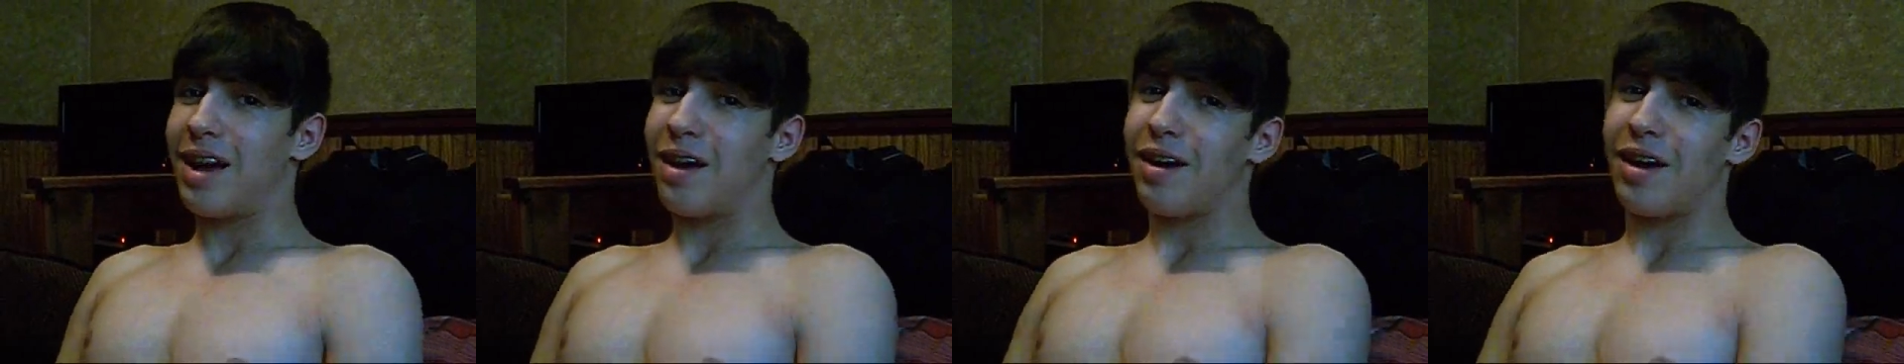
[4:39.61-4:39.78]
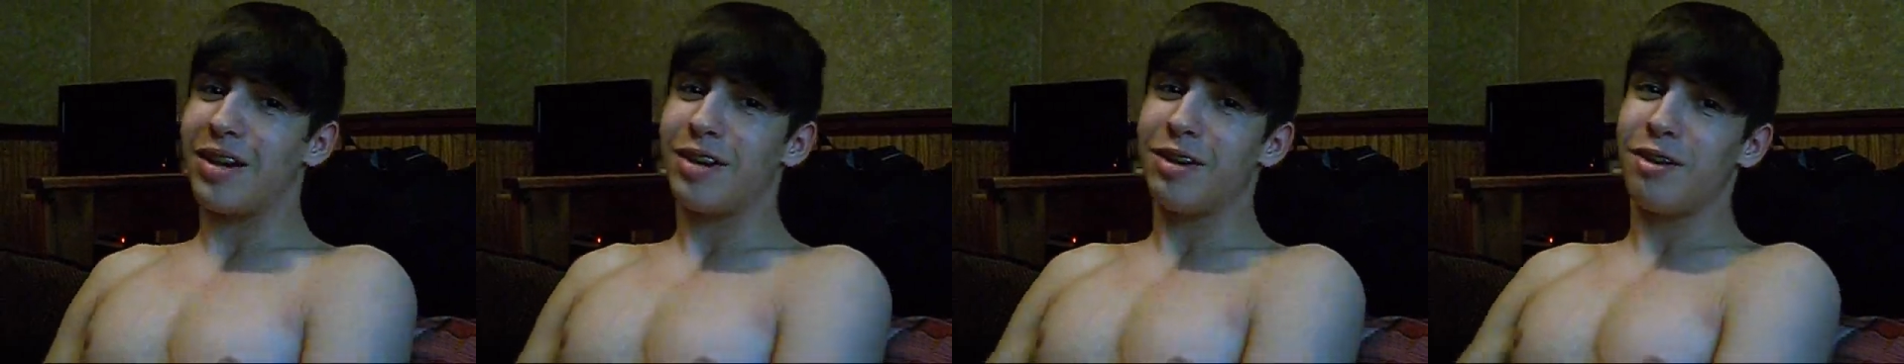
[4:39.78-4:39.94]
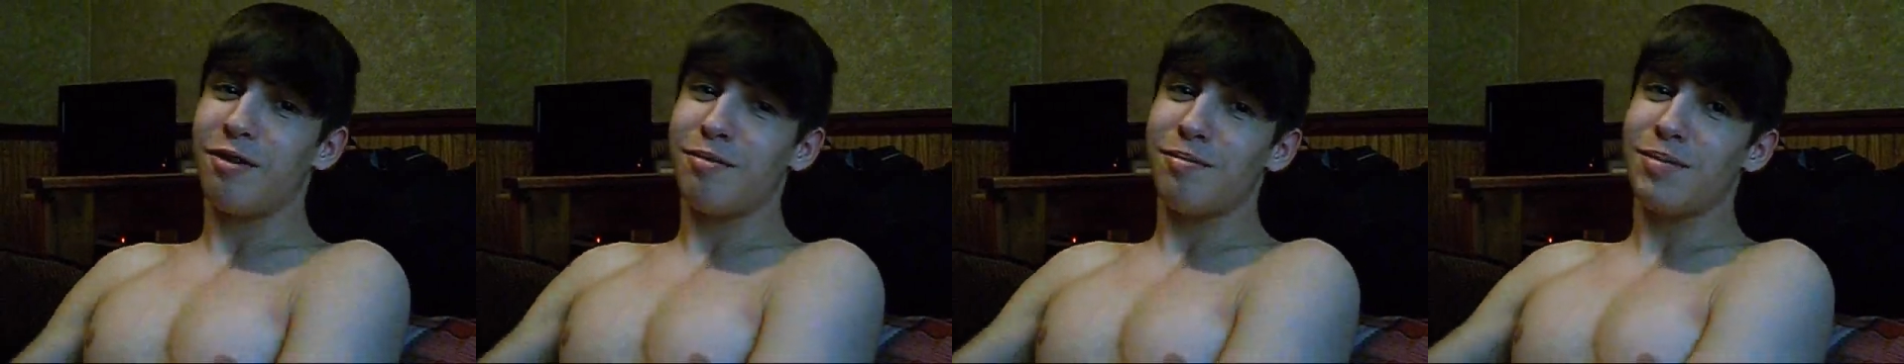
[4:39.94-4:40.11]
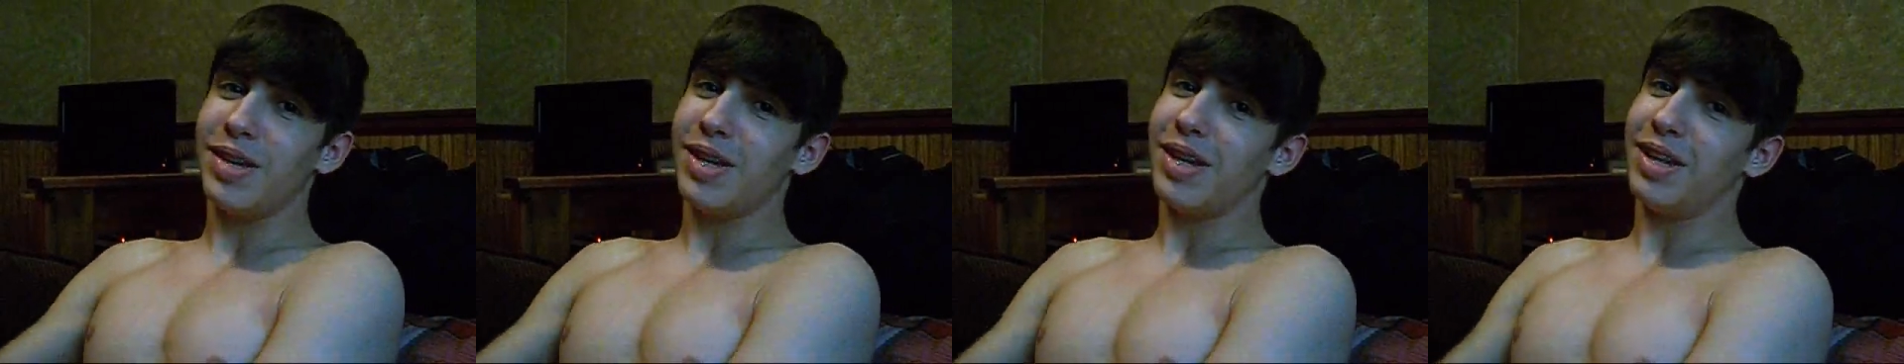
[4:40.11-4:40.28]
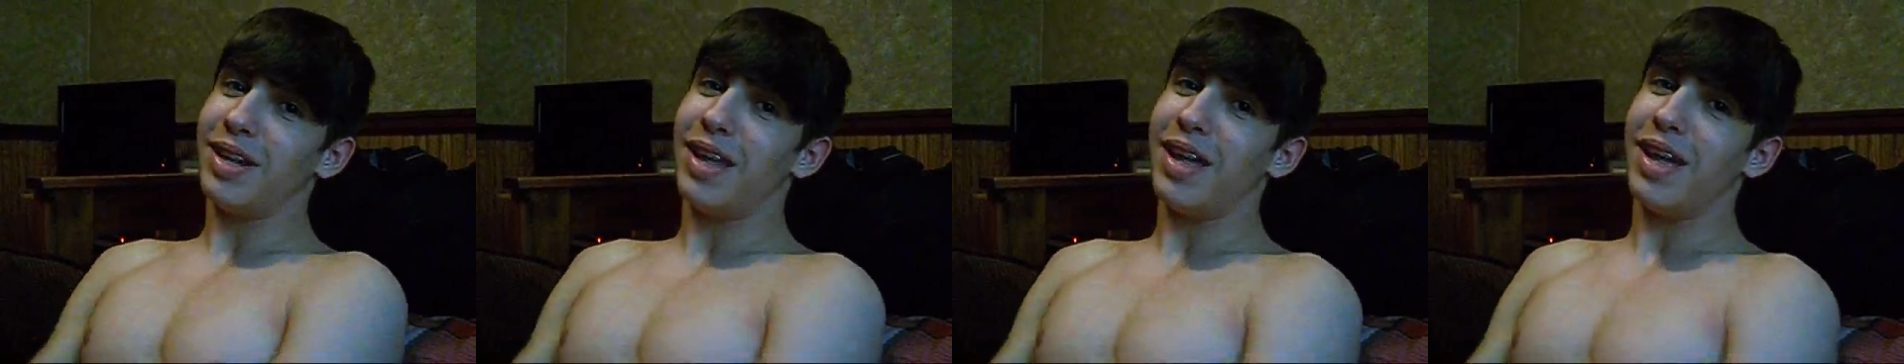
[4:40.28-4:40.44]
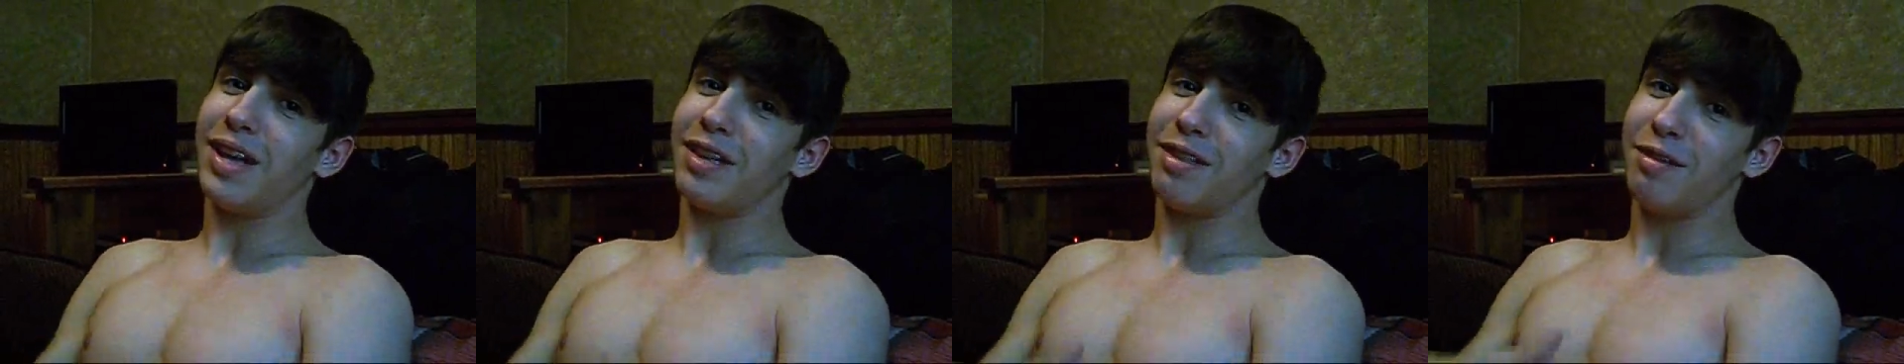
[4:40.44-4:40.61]
Now, I don't
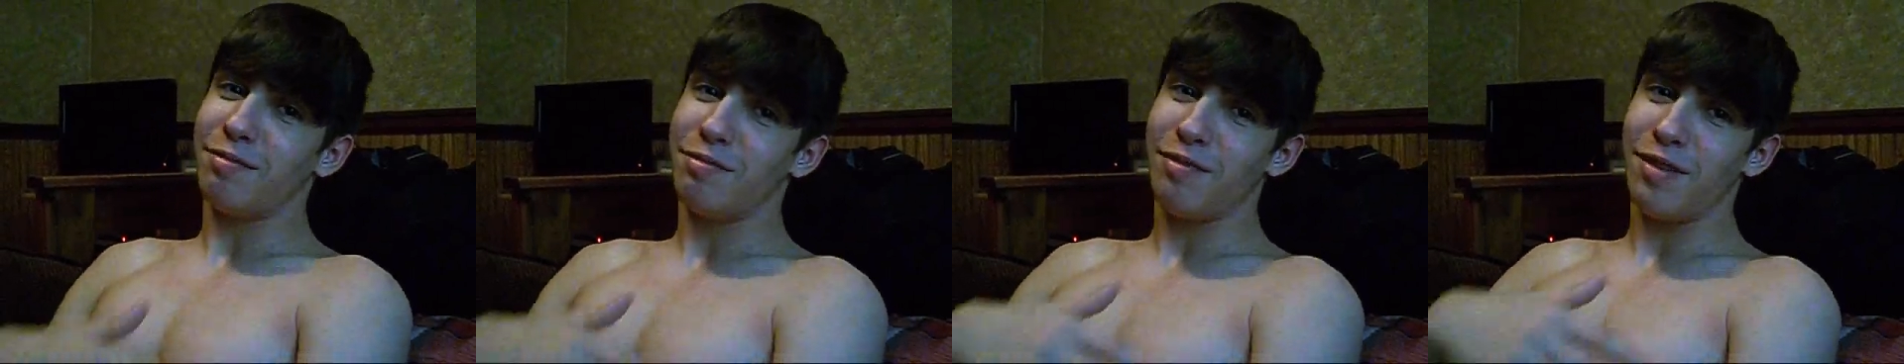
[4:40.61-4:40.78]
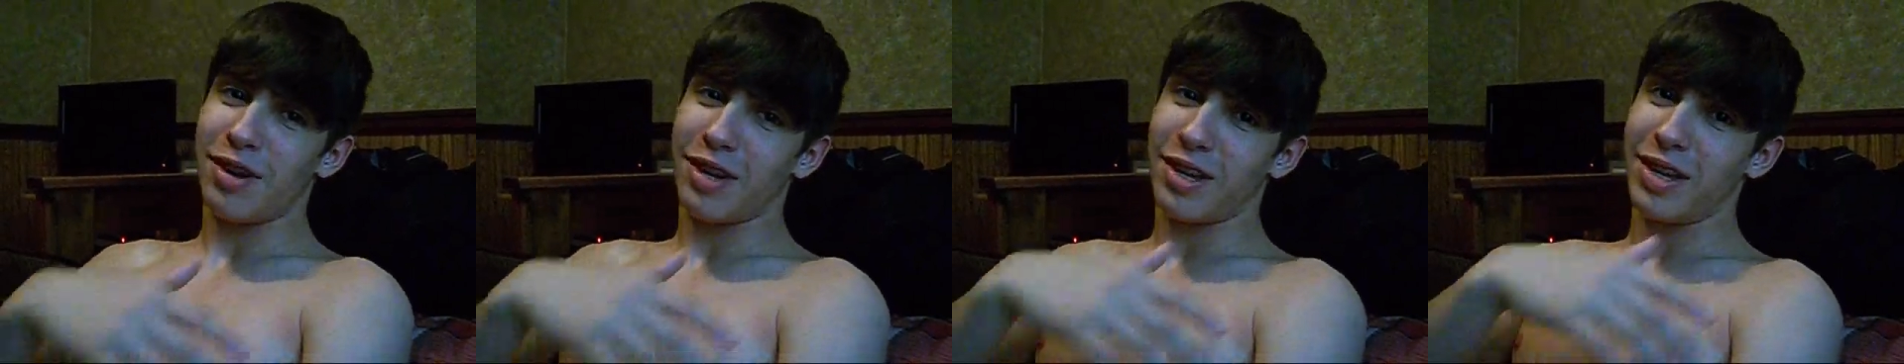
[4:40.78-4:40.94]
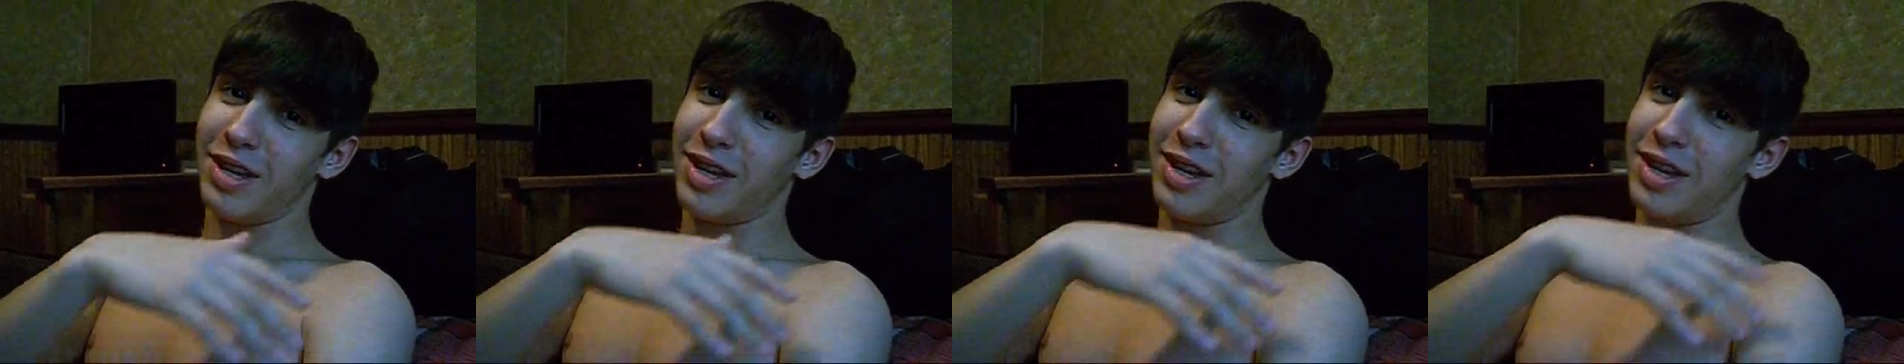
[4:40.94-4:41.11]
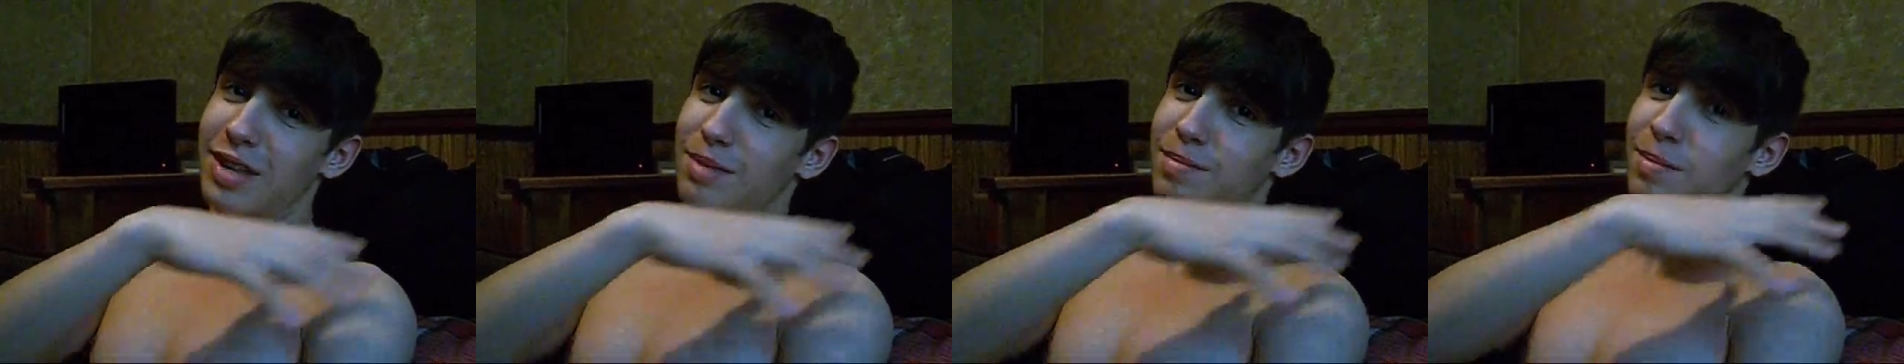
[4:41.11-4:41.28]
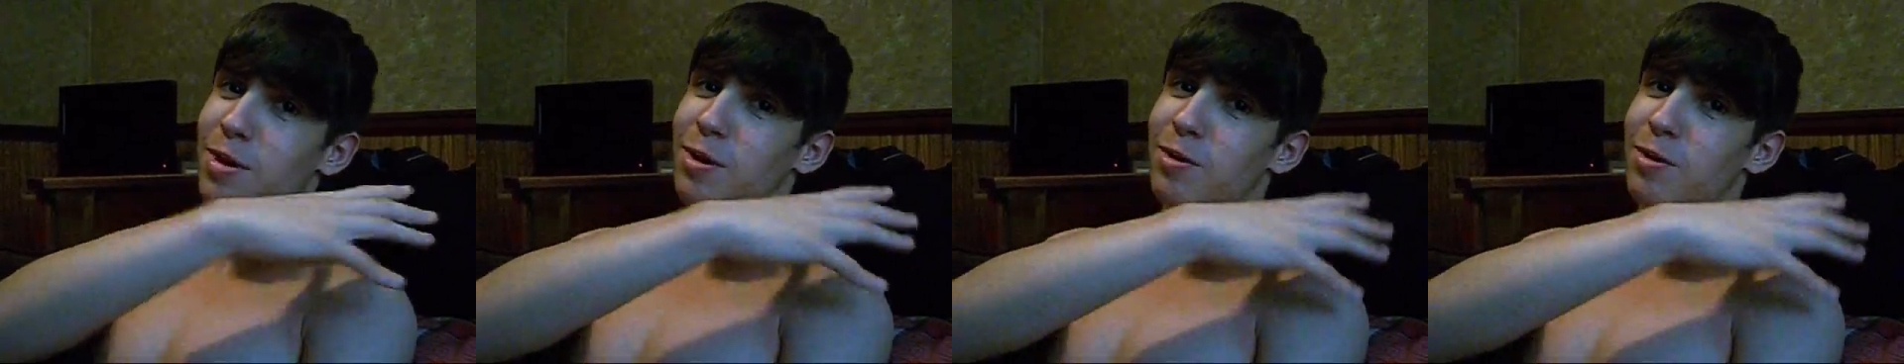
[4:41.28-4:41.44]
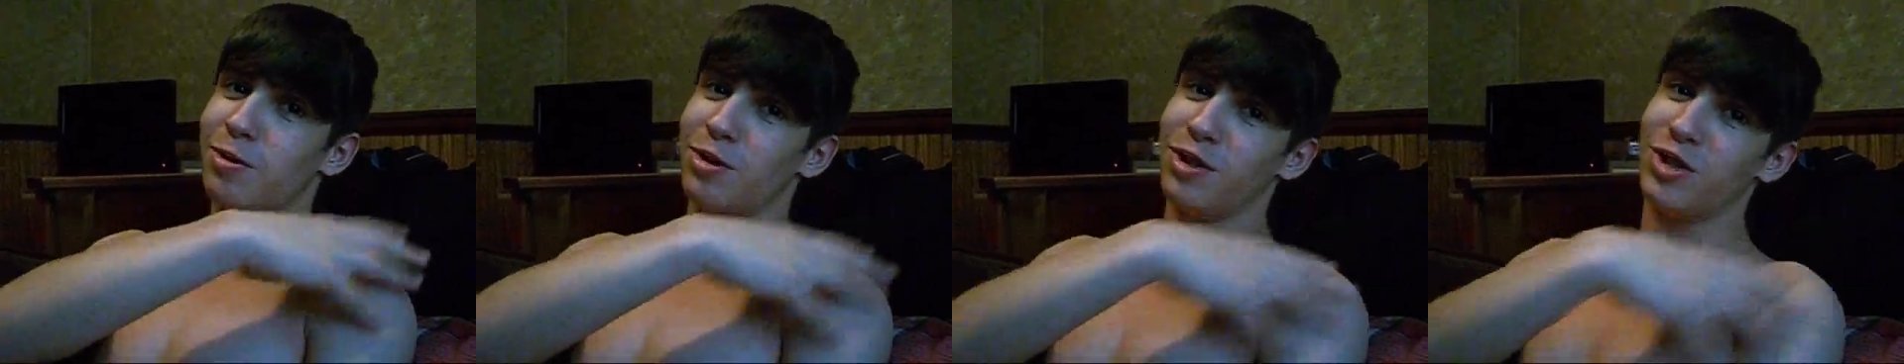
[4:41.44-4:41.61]
mean, like, the fucking
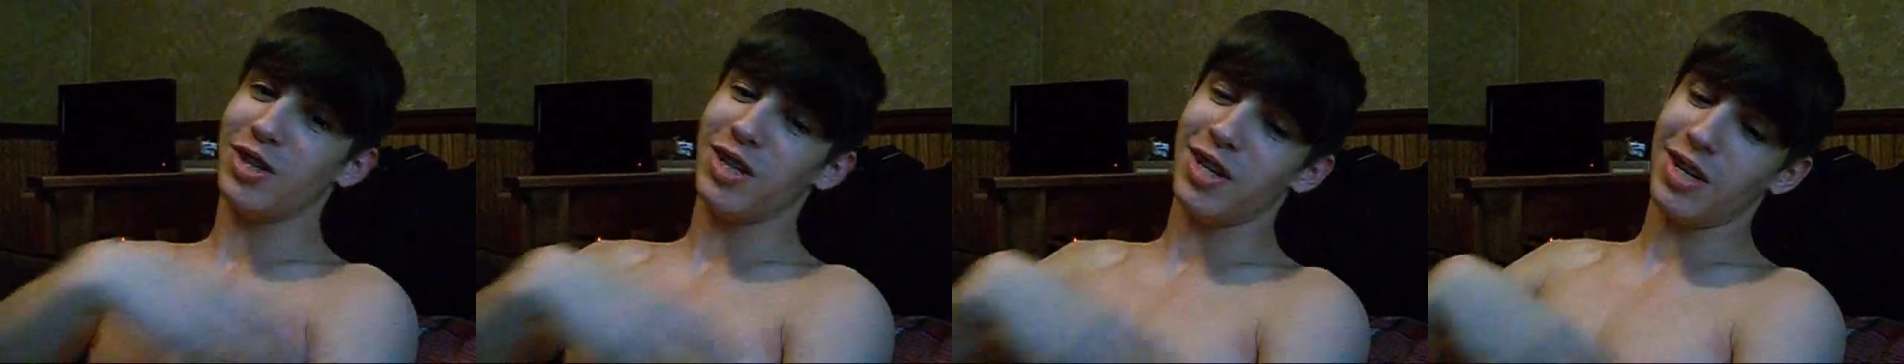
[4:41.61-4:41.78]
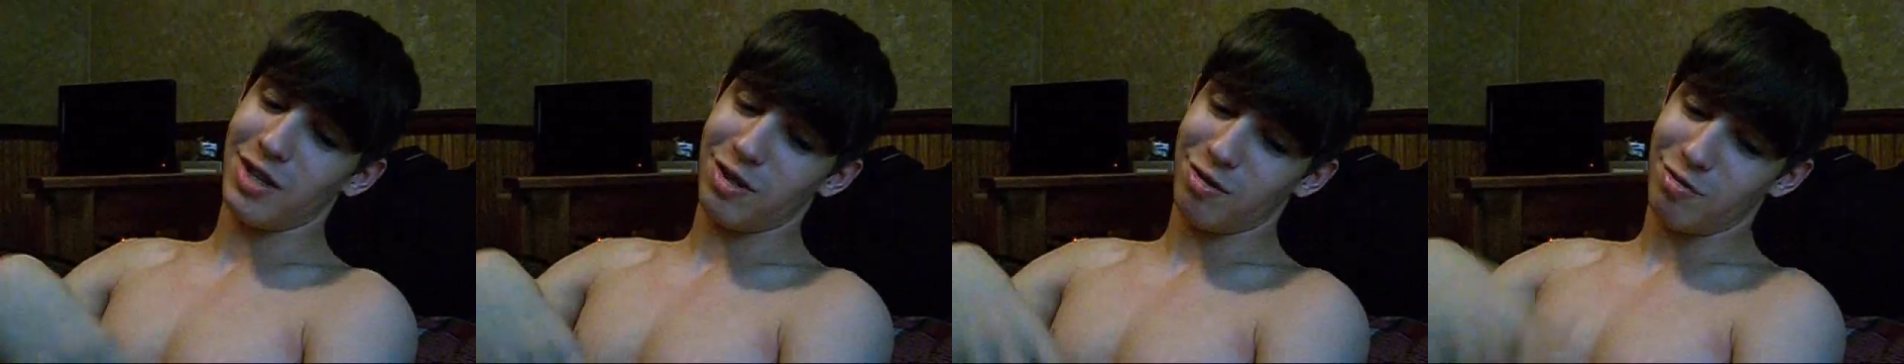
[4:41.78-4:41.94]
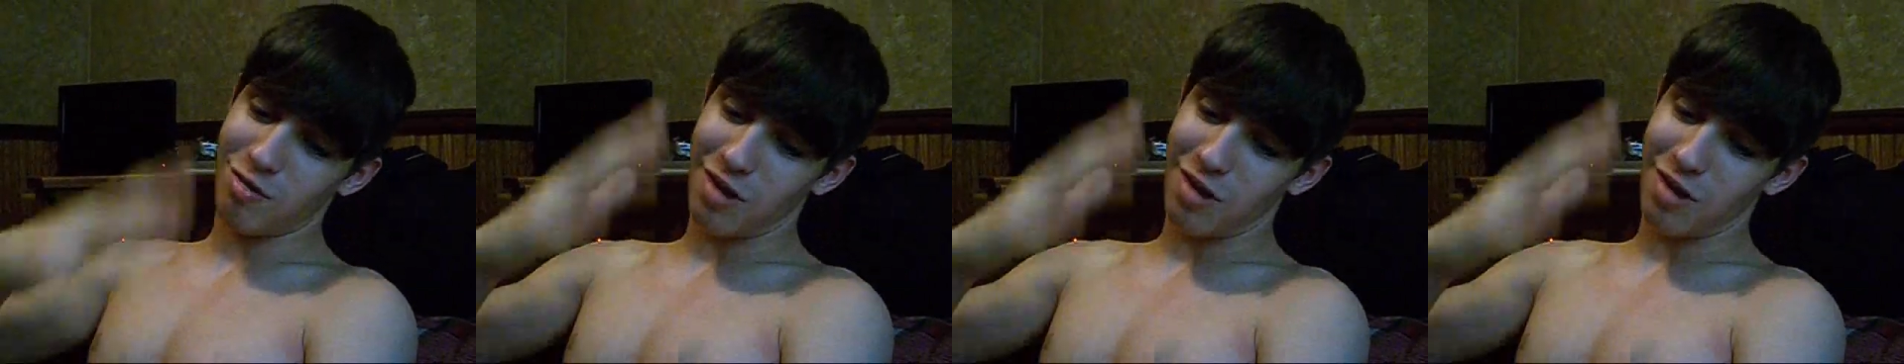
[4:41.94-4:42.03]
emo shit,